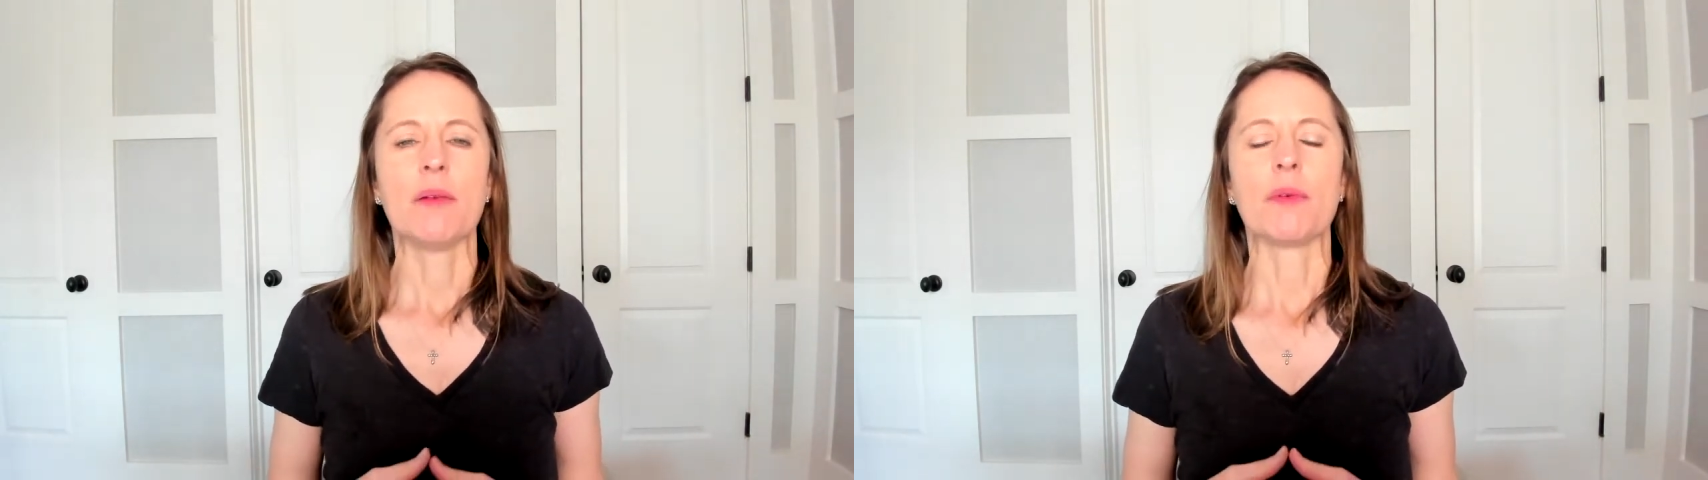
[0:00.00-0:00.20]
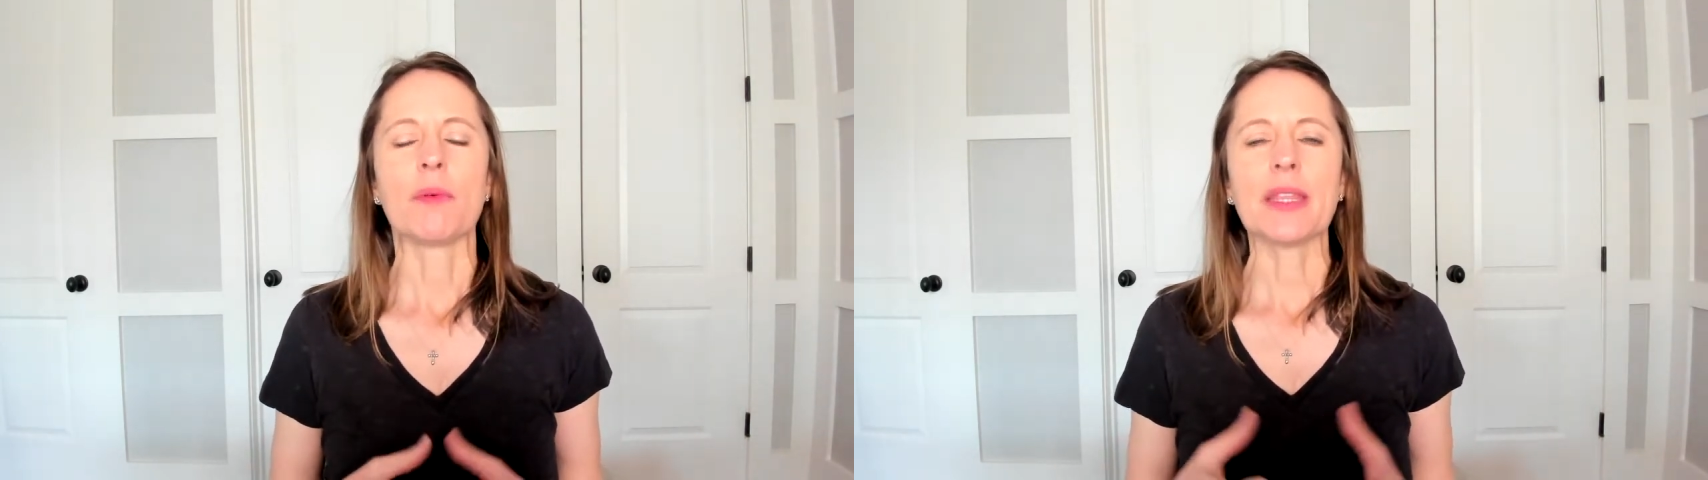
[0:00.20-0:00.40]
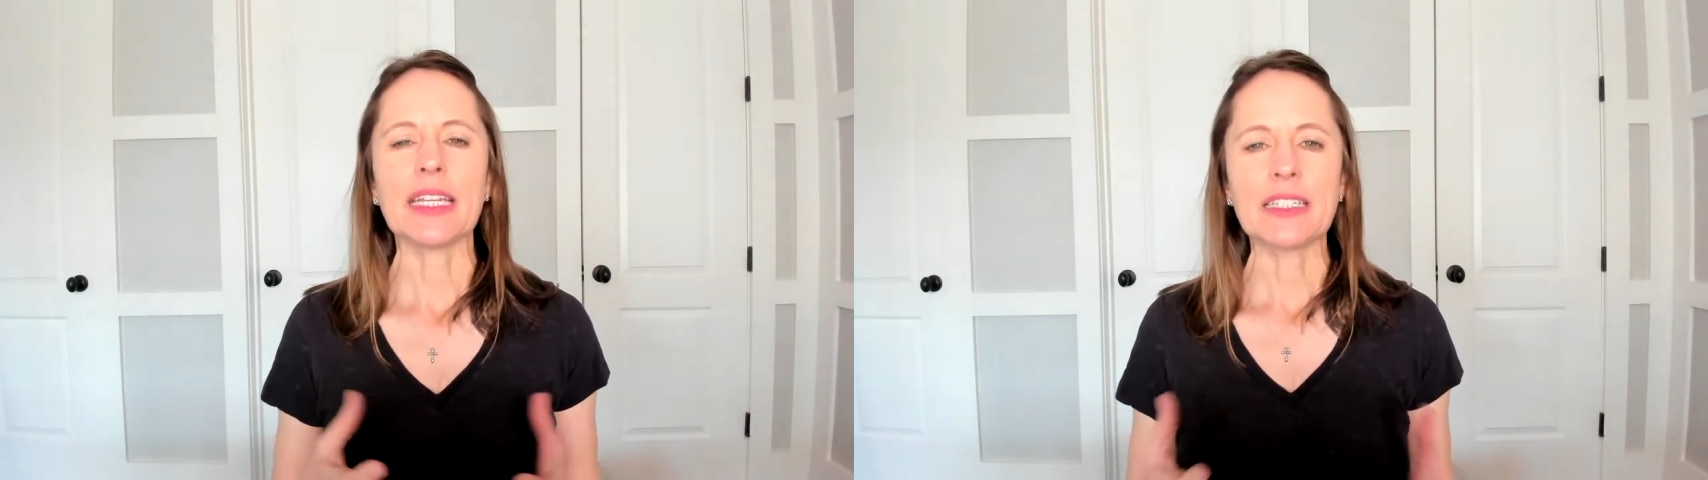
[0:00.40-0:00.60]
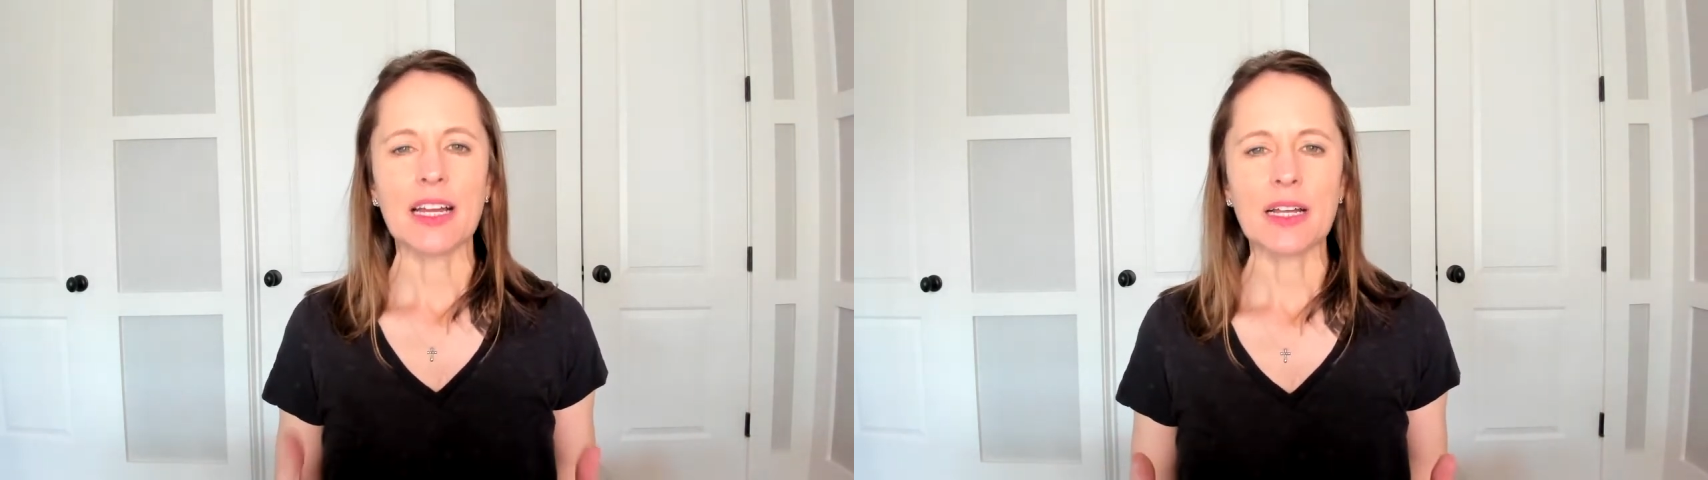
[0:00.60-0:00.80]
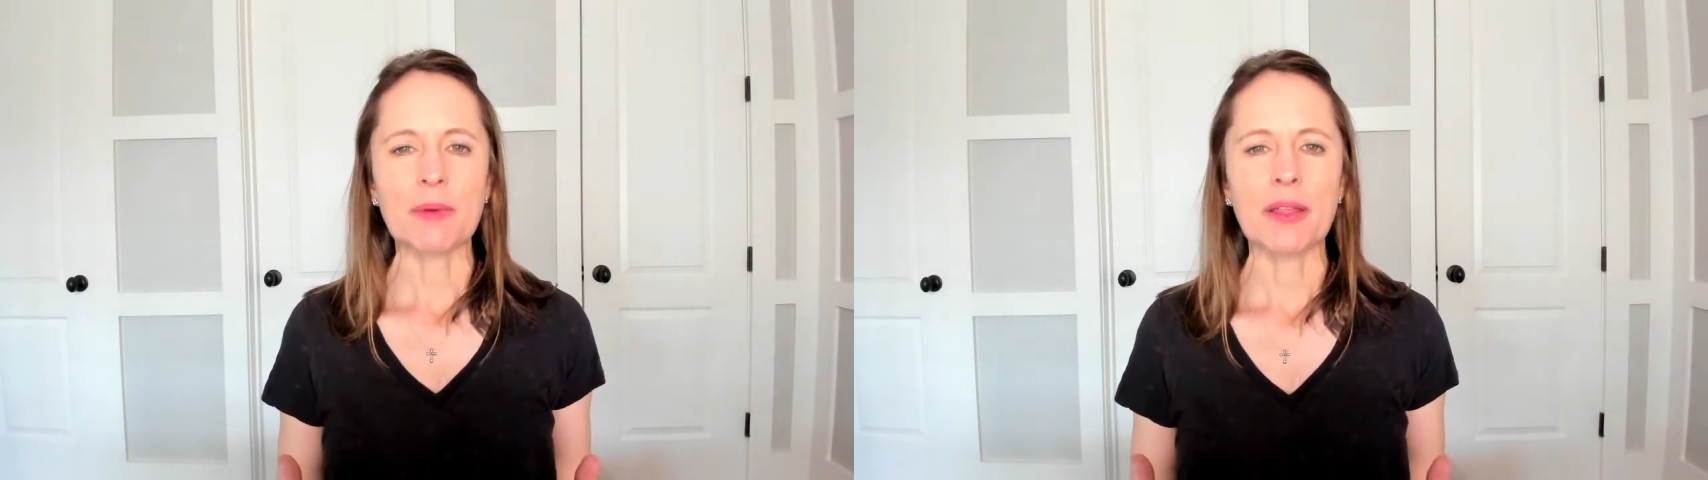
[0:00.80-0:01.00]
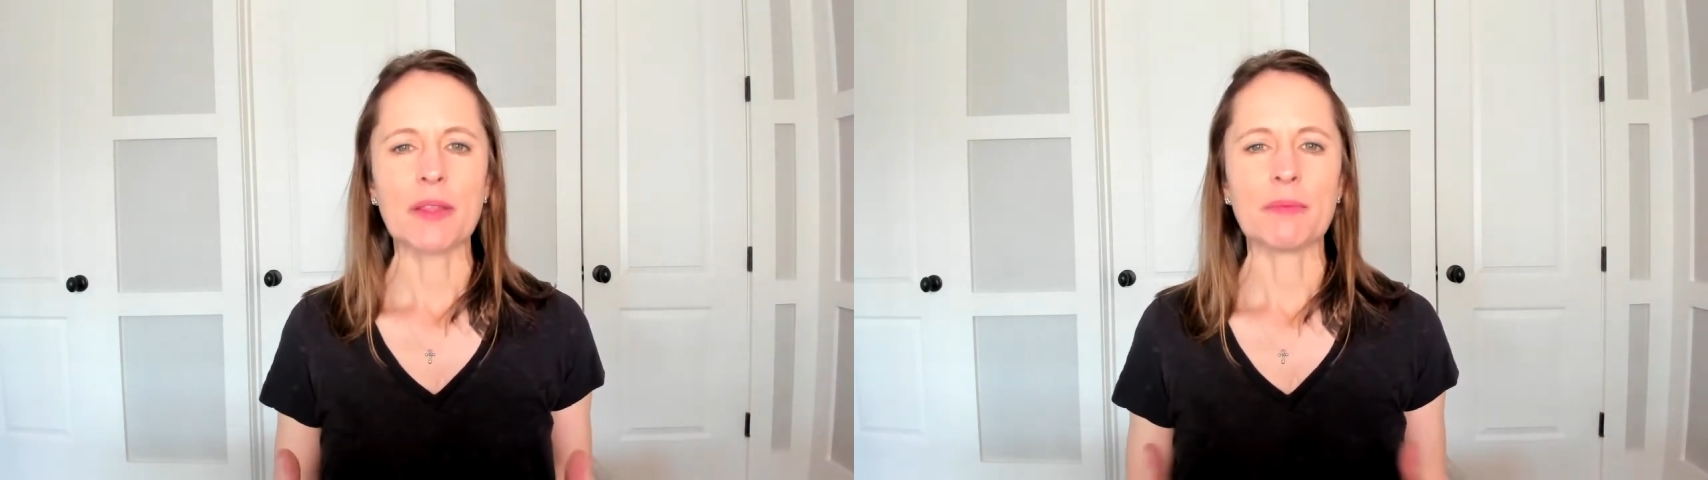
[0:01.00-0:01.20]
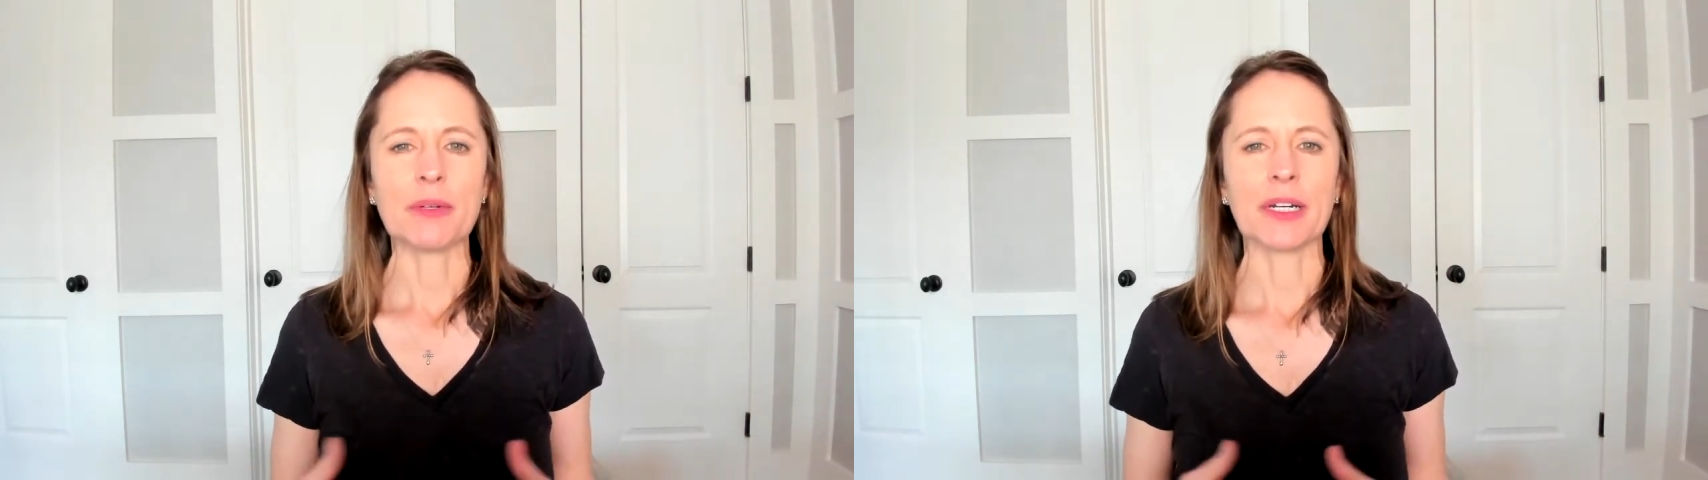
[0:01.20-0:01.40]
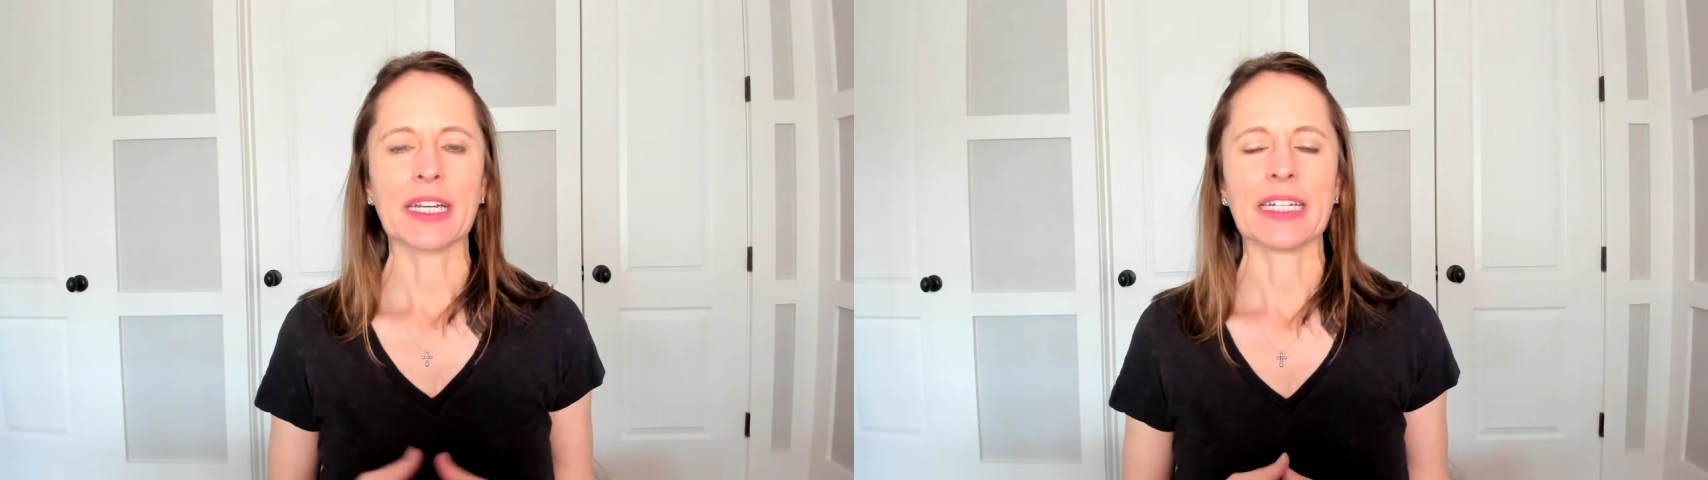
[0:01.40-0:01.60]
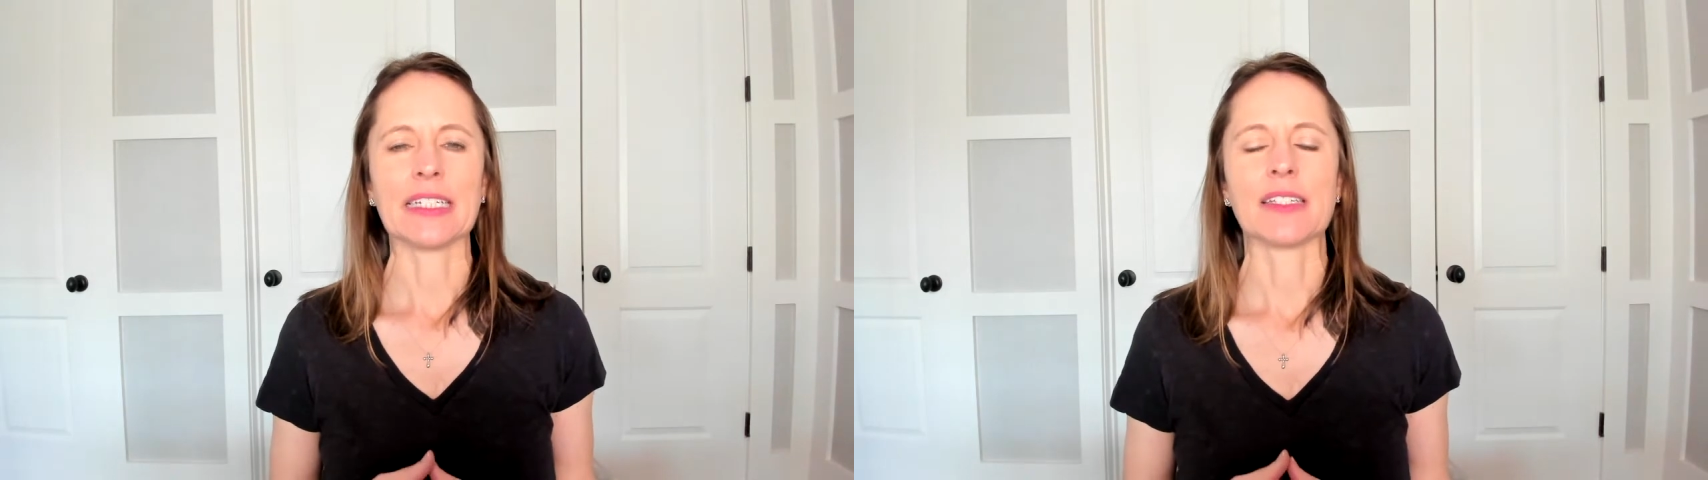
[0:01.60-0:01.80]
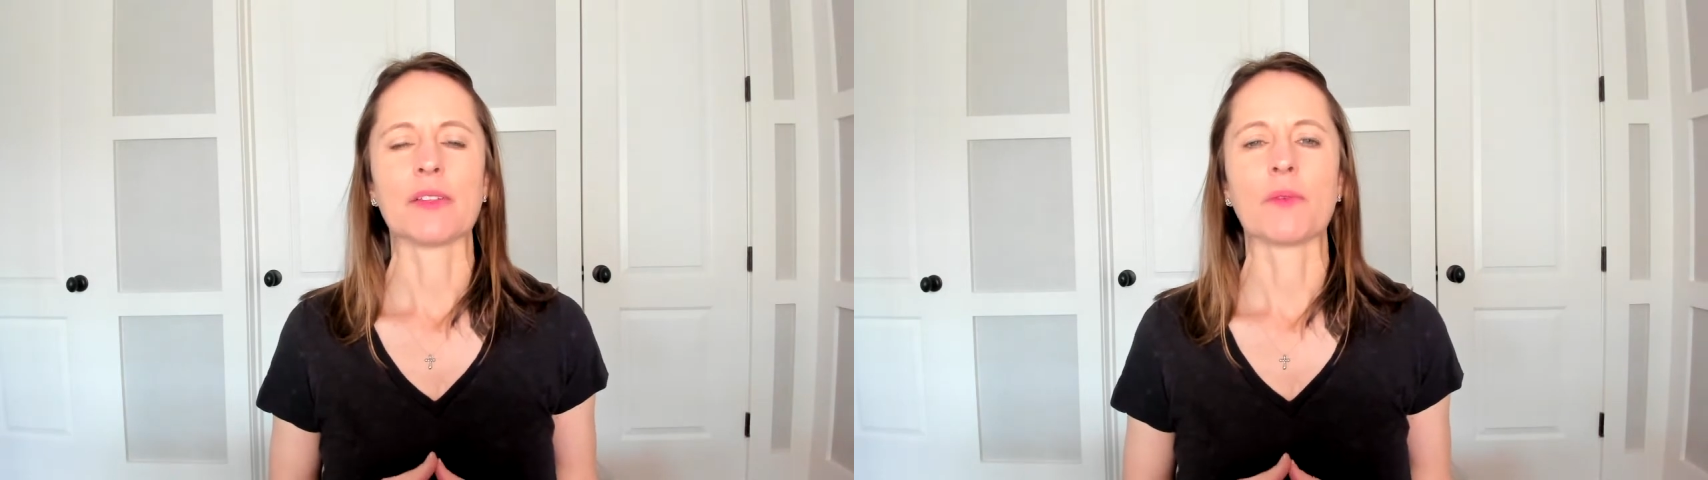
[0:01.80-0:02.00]
but what they talk about in the book
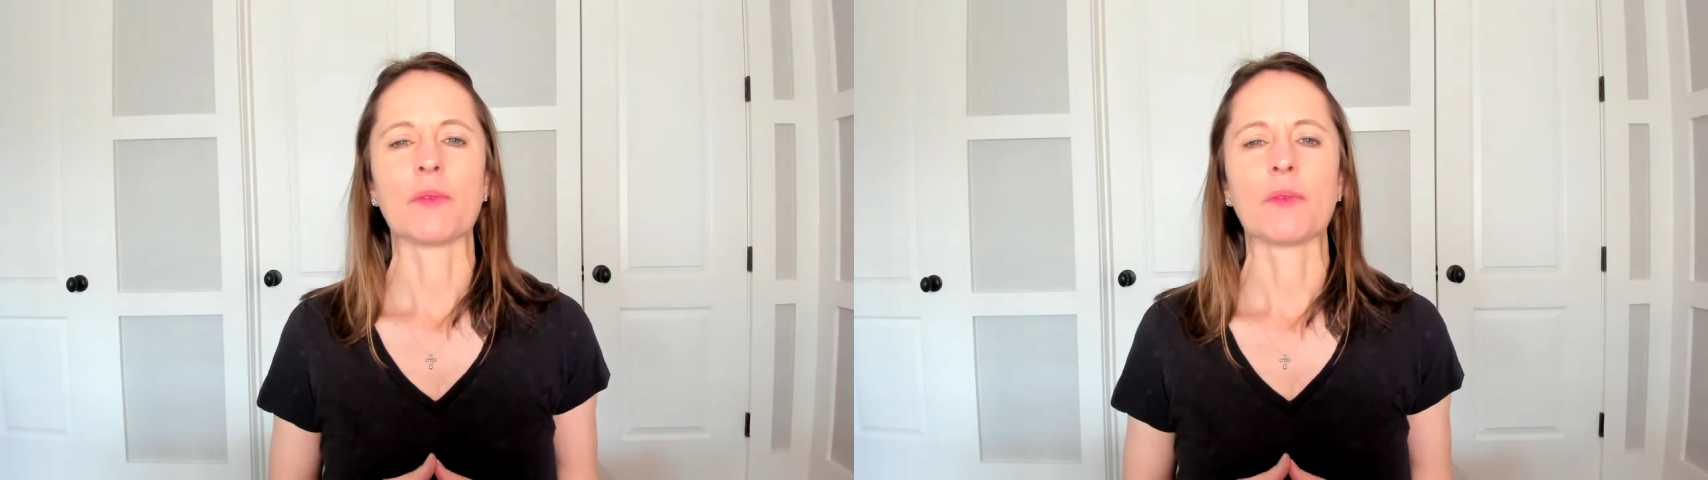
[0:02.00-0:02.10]
is